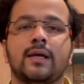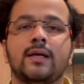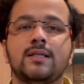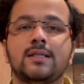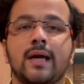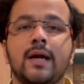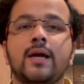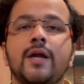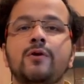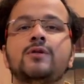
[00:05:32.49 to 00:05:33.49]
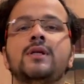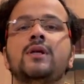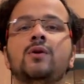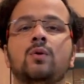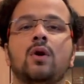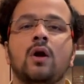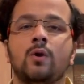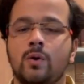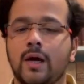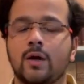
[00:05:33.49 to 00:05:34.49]
He is inducing you
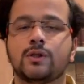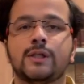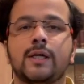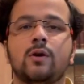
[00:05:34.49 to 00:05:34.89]
to negotiate